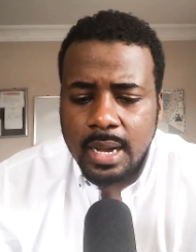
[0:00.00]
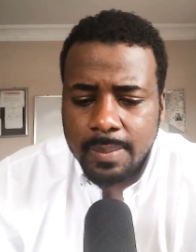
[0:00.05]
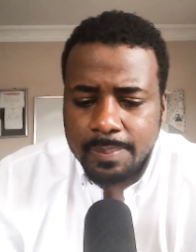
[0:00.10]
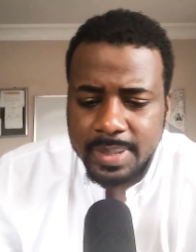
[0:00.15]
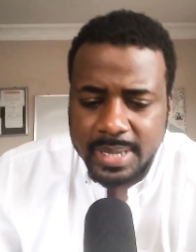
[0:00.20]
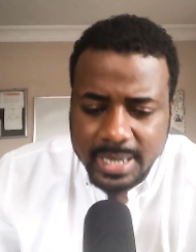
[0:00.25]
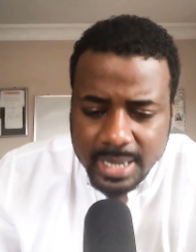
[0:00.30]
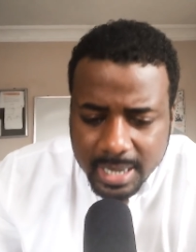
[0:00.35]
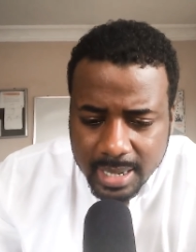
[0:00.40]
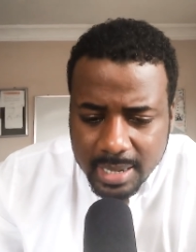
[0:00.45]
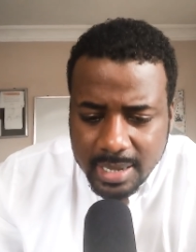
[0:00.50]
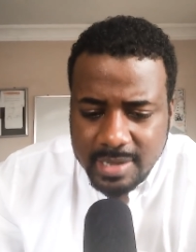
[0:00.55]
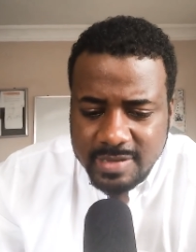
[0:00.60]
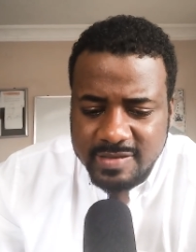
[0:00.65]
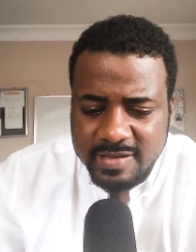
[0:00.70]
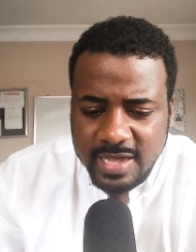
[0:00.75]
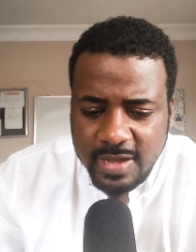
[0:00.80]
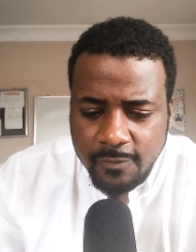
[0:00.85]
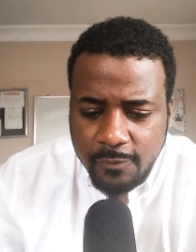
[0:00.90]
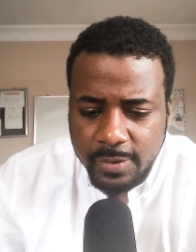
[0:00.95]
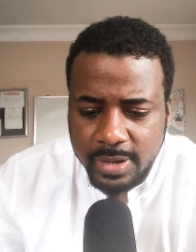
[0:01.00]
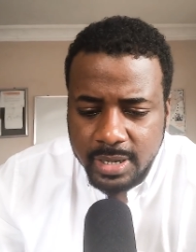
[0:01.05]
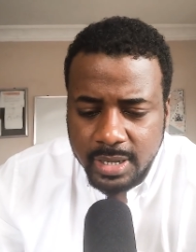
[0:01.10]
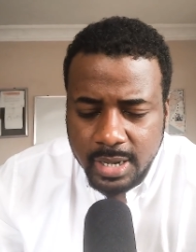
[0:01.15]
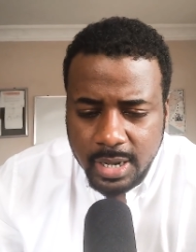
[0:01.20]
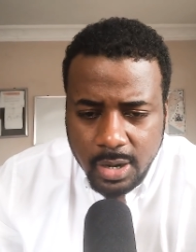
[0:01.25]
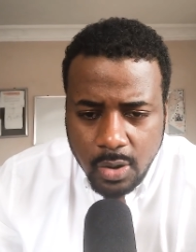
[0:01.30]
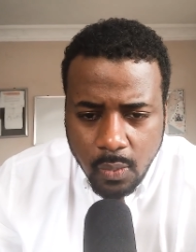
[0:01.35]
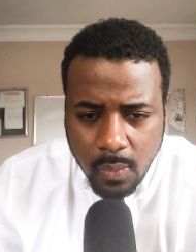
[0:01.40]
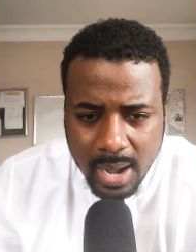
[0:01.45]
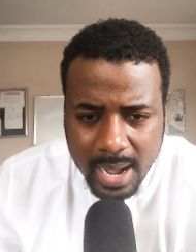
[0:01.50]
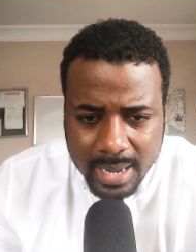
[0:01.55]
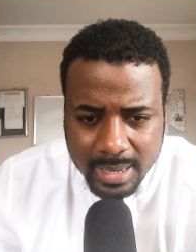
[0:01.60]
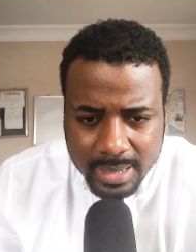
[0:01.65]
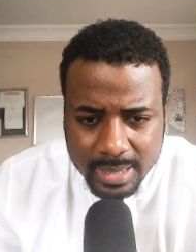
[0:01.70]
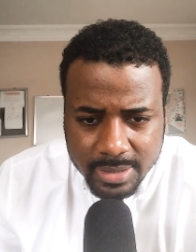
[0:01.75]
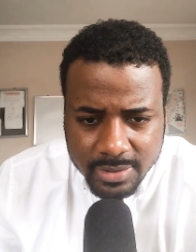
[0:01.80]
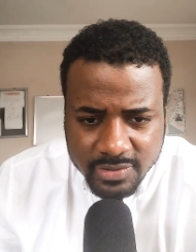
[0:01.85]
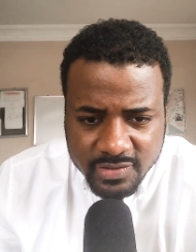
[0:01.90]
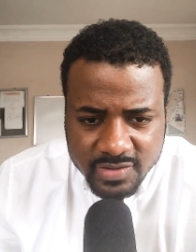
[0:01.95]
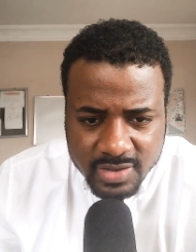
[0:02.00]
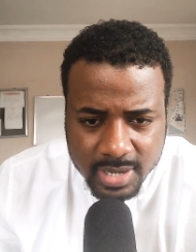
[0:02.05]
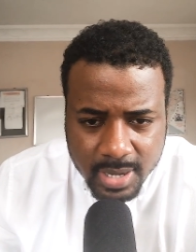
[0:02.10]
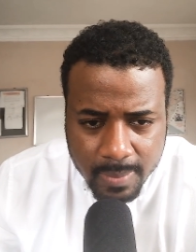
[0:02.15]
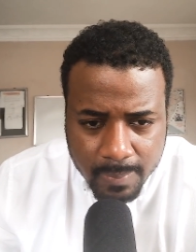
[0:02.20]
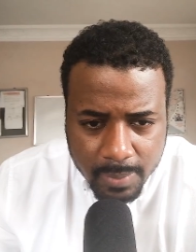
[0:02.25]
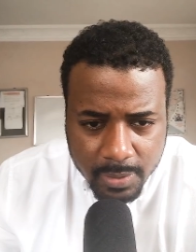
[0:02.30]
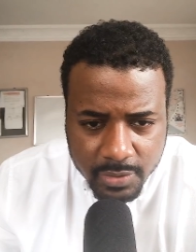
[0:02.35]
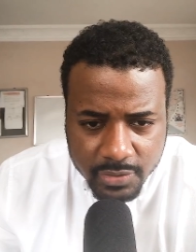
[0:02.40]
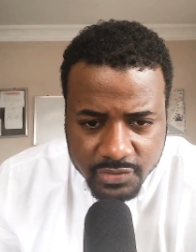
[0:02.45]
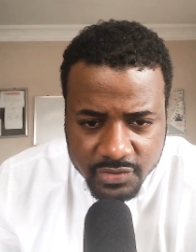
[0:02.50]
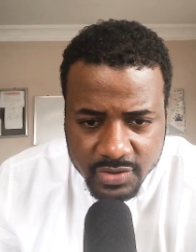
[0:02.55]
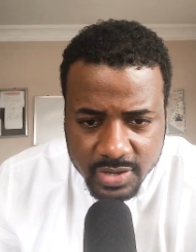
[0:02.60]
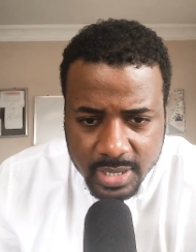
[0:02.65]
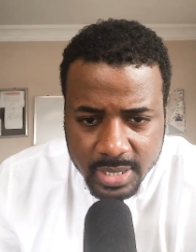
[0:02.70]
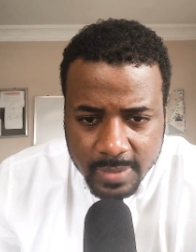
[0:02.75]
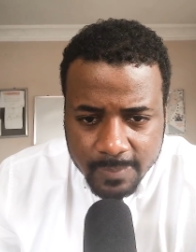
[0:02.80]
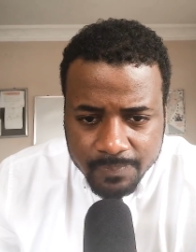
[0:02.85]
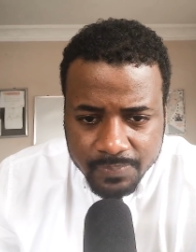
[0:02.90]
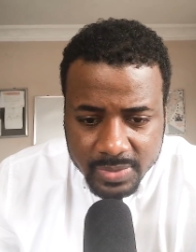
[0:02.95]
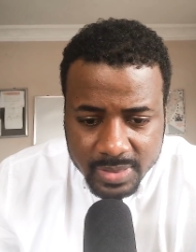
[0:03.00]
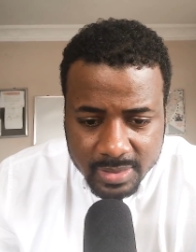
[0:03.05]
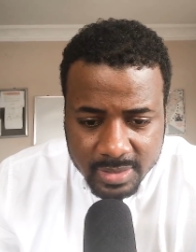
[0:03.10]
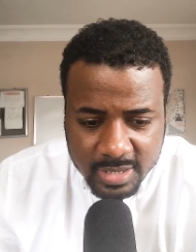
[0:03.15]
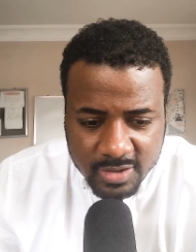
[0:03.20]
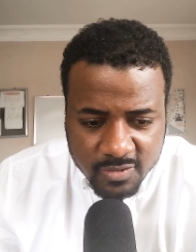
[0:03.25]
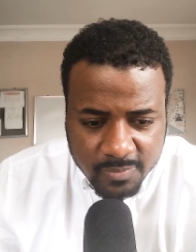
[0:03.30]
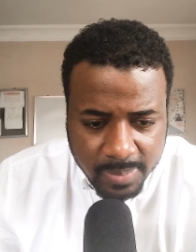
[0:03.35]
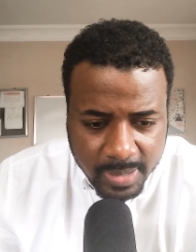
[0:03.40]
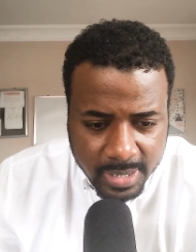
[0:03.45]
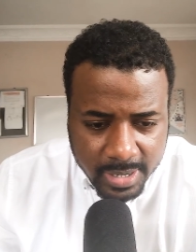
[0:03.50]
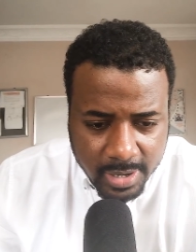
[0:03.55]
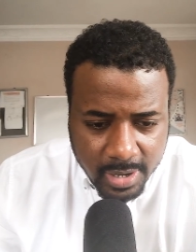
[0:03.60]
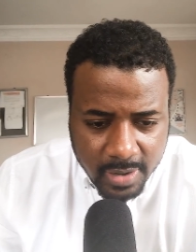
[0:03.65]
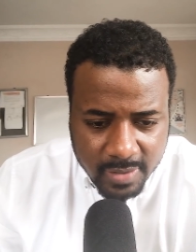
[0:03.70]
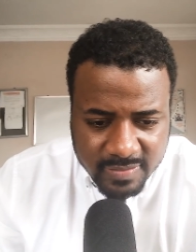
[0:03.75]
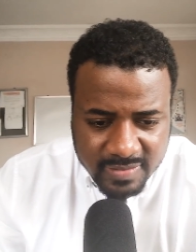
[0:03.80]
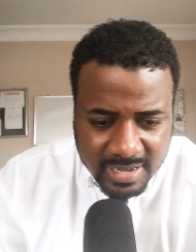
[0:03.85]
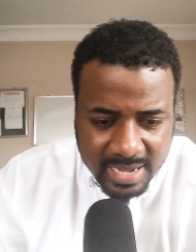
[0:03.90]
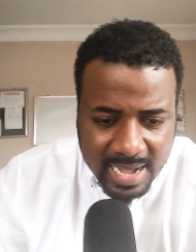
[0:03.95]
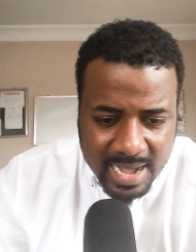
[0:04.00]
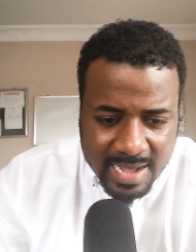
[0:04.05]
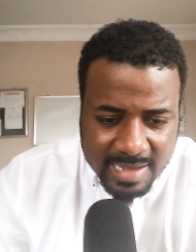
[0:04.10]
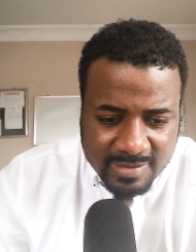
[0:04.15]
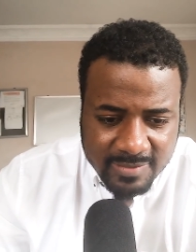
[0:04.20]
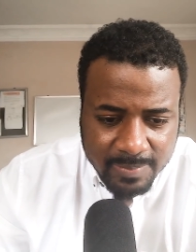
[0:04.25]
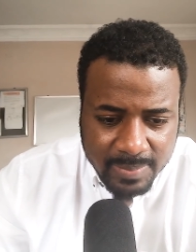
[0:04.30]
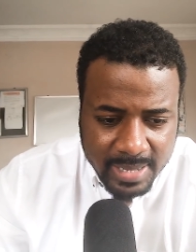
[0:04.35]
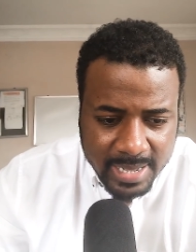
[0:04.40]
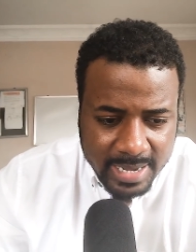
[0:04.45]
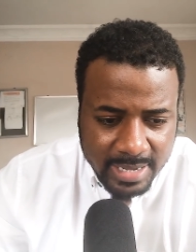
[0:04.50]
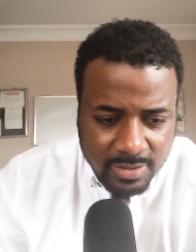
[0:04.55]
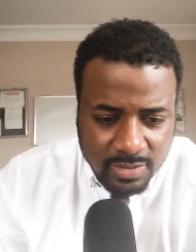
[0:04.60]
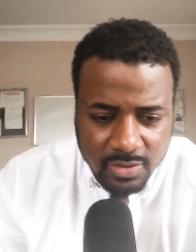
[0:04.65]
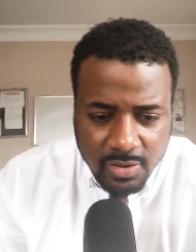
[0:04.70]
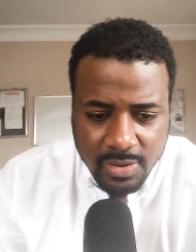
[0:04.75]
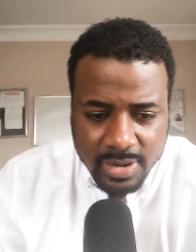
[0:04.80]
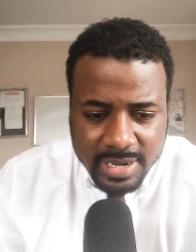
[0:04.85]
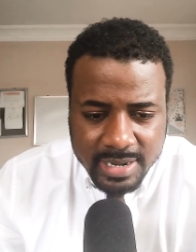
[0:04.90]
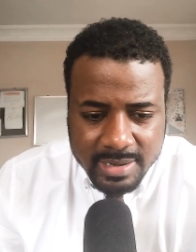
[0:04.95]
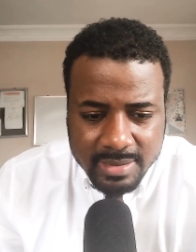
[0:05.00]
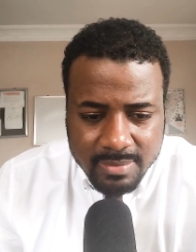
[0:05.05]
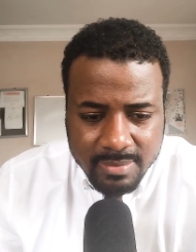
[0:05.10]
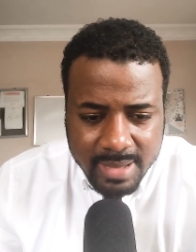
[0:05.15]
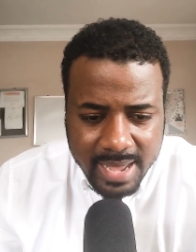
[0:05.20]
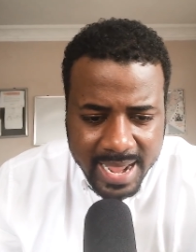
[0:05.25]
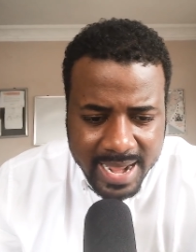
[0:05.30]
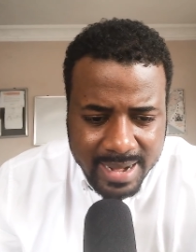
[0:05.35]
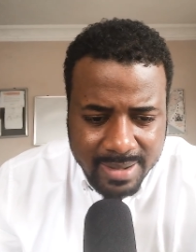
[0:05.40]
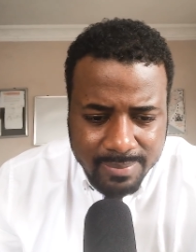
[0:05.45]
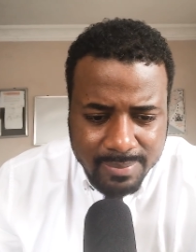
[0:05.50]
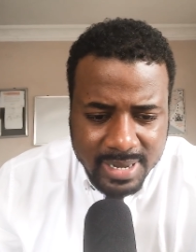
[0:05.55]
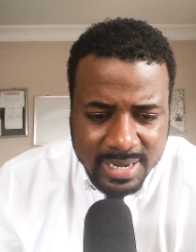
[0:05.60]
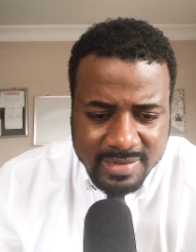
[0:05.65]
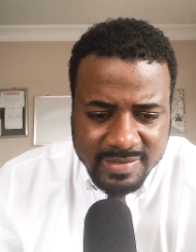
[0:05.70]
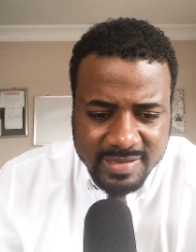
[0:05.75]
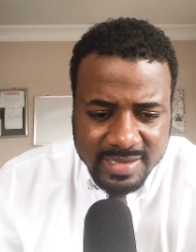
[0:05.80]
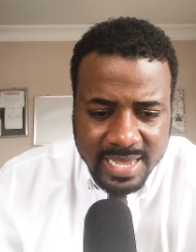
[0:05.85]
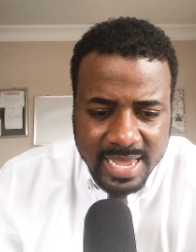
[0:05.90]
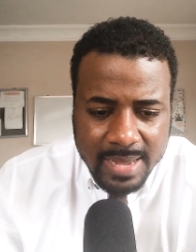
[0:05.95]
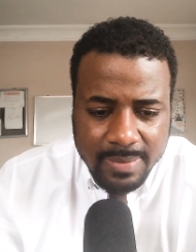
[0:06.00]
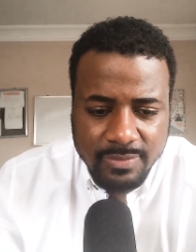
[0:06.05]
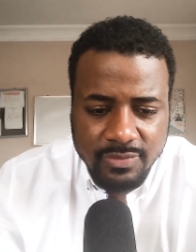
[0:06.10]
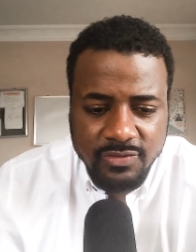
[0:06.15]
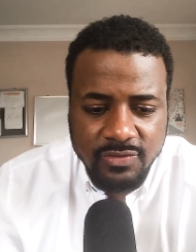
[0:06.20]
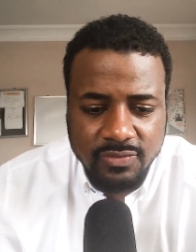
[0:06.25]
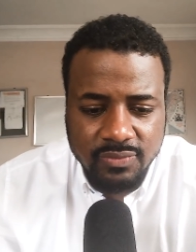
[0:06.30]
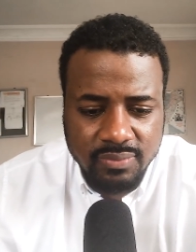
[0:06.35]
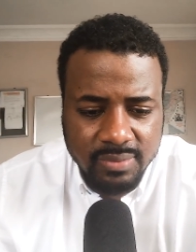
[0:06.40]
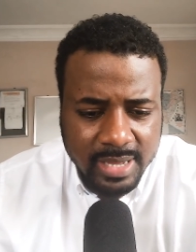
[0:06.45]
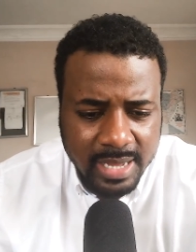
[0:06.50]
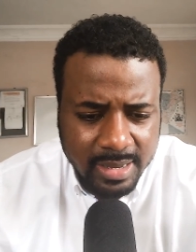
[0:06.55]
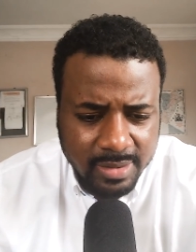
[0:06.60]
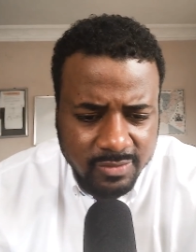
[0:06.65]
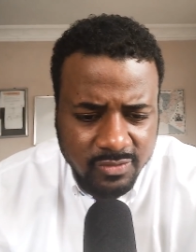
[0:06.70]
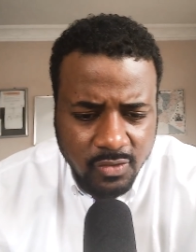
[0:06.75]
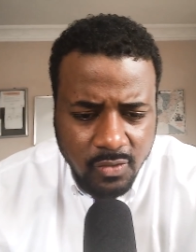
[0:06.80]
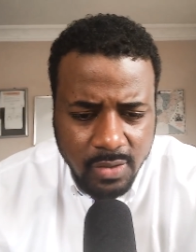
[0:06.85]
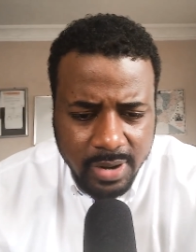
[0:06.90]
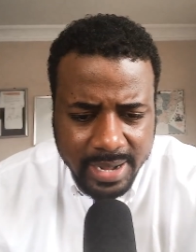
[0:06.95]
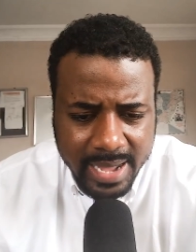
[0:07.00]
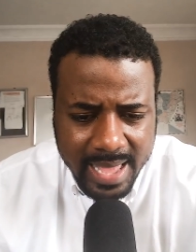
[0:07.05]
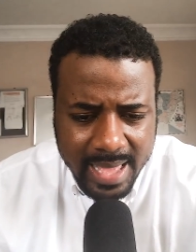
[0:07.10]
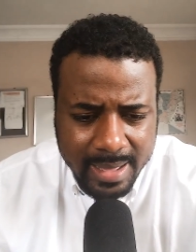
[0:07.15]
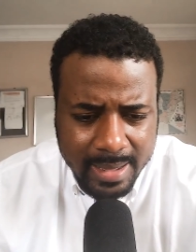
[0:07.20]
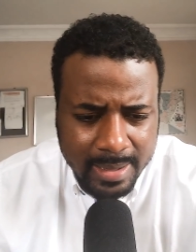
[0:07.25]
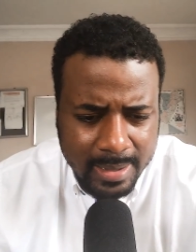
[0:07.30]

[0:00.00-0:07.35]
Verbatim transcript: Because if we look at Kawhi Leonard's numbers, these playoffs, the guy is playing 38 minutes a game, scoring